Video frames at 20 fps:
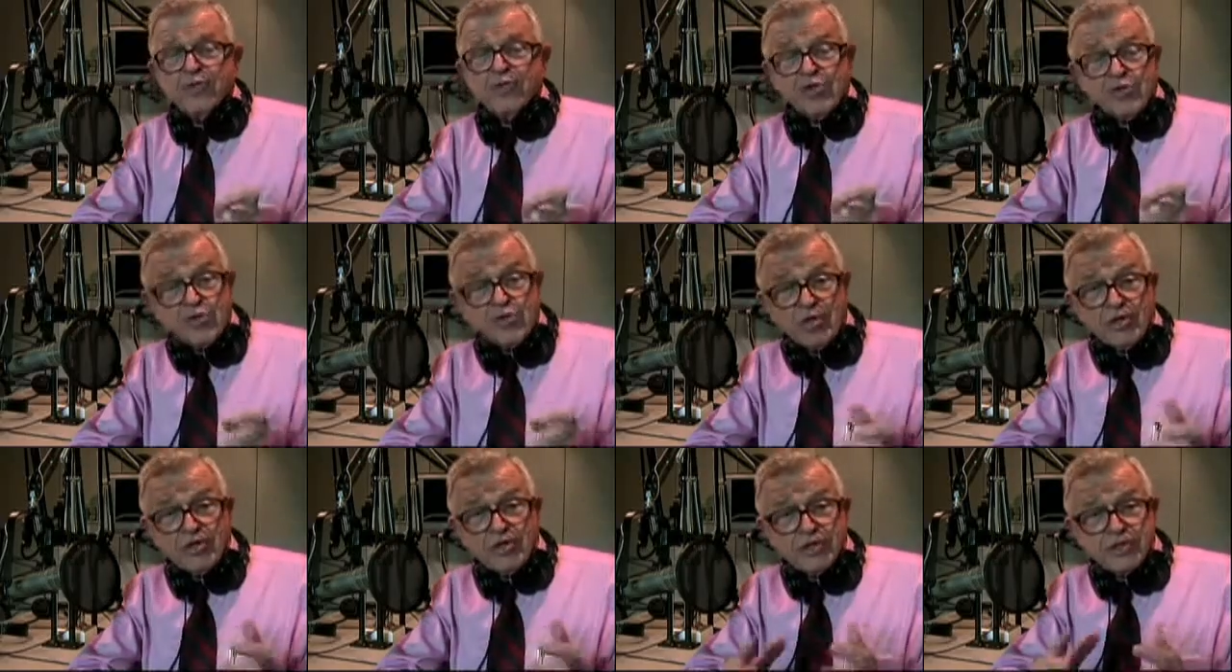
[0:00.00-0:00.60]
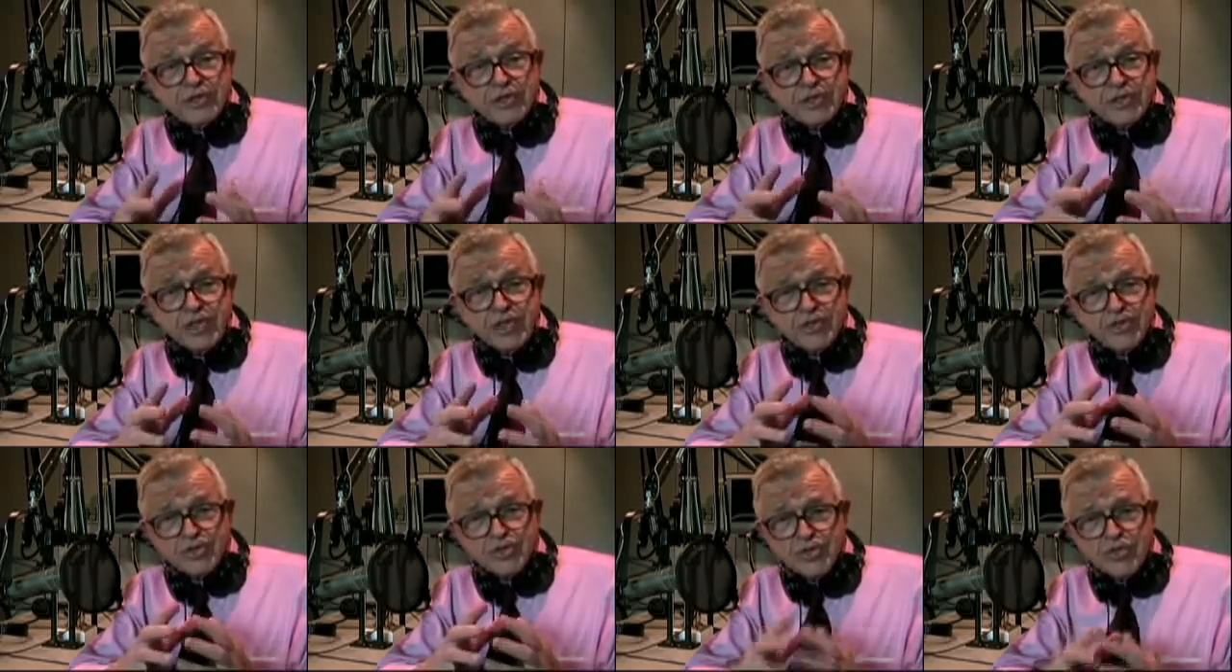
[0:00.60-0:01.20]
We call this the
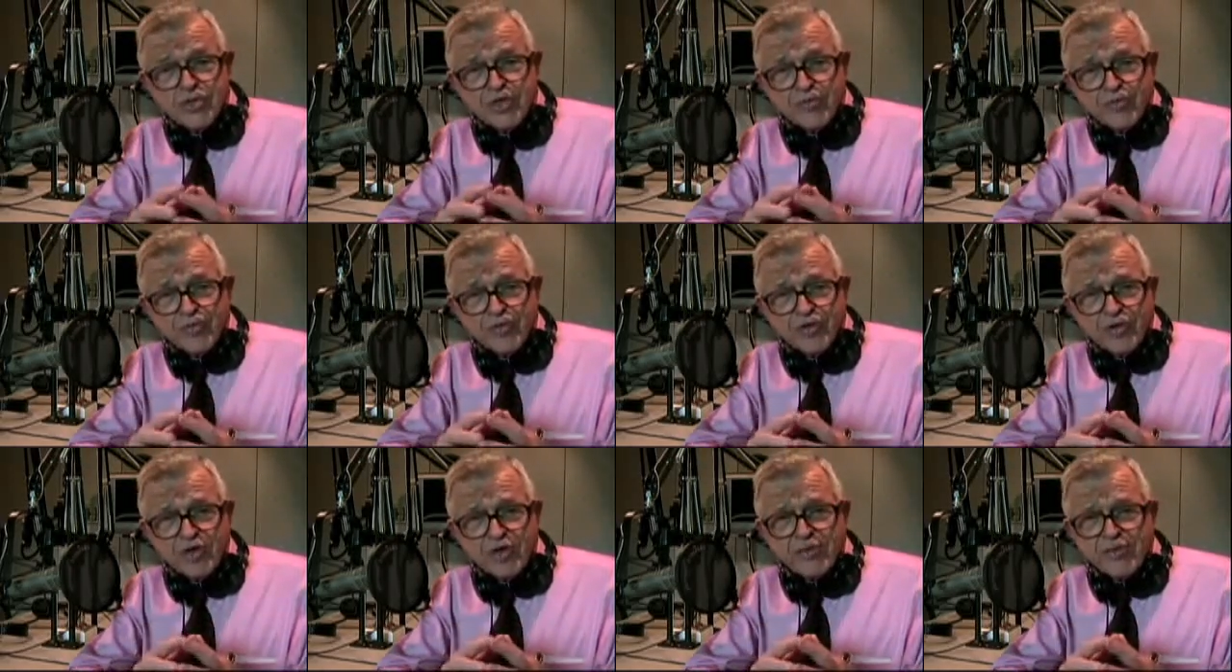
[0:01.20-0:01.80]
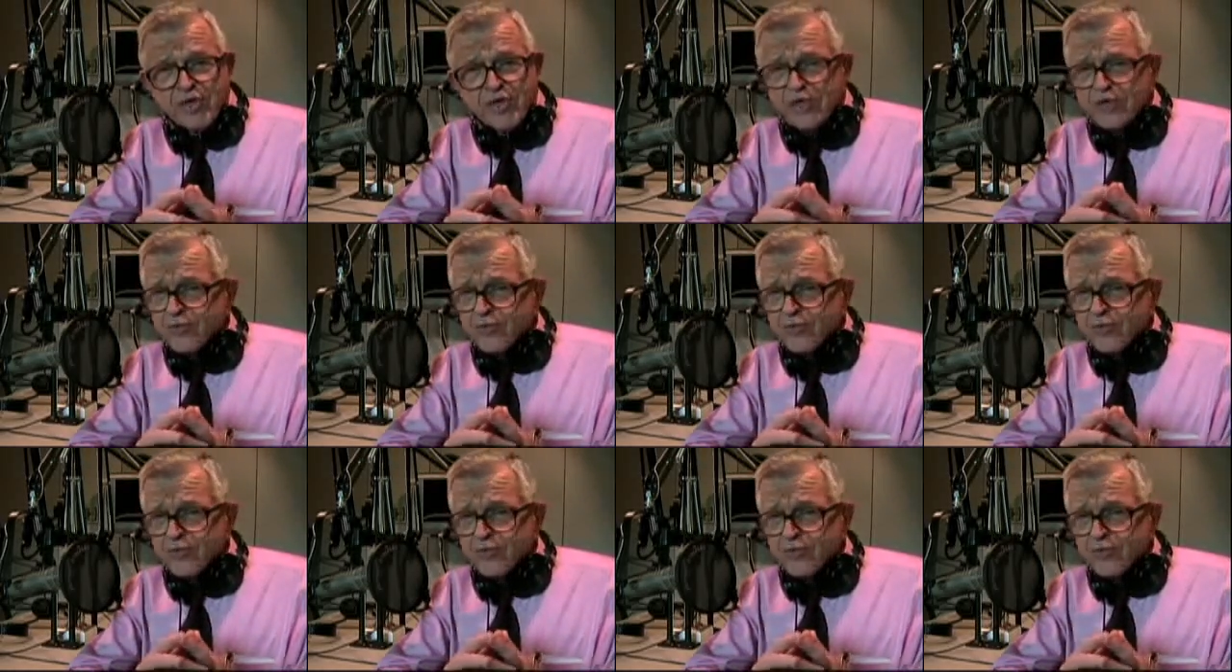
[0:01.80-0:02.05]
Centurion Program.